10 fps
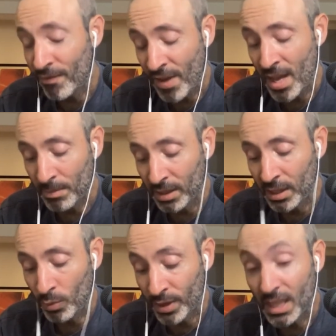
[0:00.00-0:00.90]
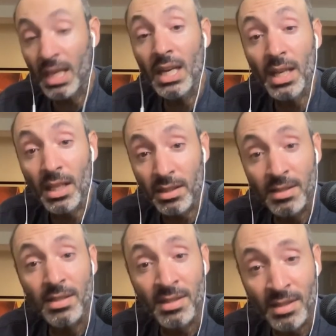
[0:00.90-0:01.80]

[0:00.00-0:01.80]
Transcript: family, with the kids, to